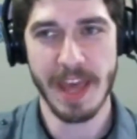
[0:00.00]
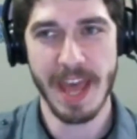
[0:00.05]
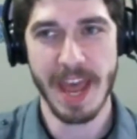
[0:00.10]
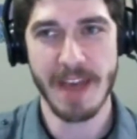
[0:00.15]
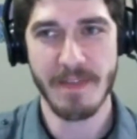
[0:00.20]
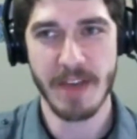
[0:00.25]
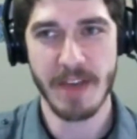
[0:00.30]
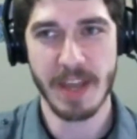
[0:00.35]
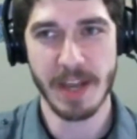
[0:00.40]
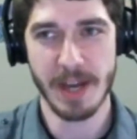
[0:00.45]
They
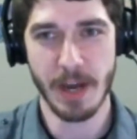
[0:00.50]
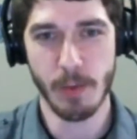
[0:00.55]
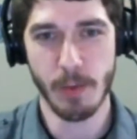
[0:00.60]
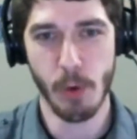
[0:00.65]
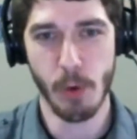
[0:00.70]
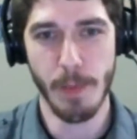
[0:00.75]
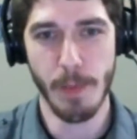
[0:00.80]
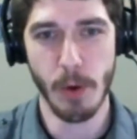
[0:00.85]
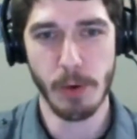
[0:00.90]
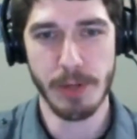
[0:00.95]
have a
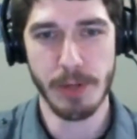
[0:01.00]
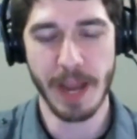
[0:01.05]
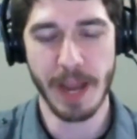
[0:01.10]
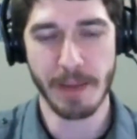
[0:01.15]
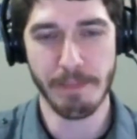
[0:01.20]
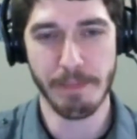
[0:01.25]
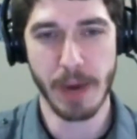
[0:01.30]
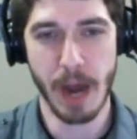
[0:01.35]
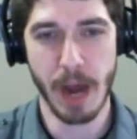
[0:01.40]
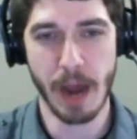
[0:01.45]
Robotech
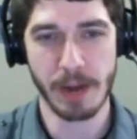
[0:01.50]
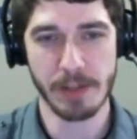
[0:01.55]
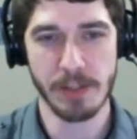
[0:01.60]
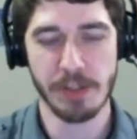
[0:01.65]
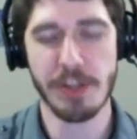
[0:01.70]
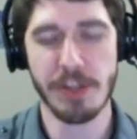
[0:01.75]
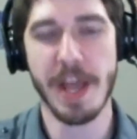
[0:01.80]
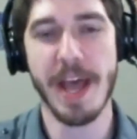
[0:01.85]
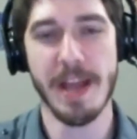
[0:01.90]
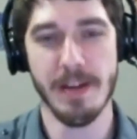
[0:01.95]

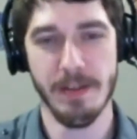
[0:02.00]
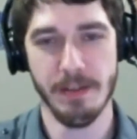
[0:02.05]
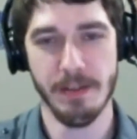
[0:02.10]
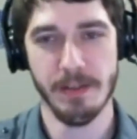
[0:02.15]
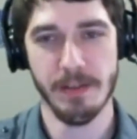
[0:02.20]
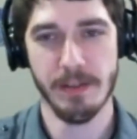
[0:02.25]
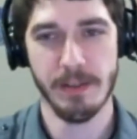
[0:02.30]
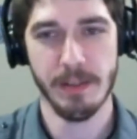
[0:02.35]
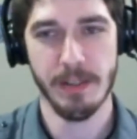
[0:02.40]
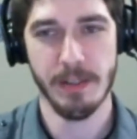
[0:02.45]
box set
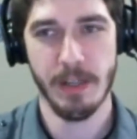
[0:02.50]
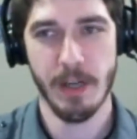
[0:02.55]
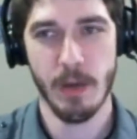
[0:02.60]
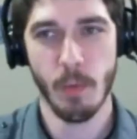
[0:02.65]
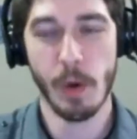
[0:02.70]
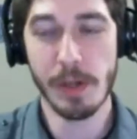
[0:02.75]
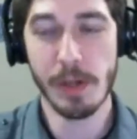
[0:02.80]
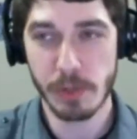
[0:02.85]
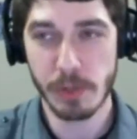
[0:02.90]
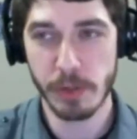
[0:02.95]

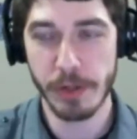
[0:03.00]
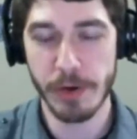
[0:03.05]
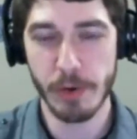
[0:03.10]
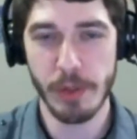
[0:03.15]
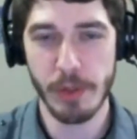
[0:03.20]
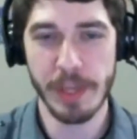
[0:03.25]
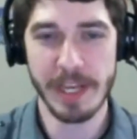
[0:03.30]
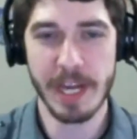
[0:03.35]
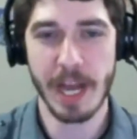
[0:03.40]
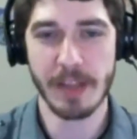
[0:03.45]
where it's
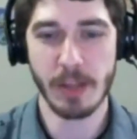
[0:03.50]
literally got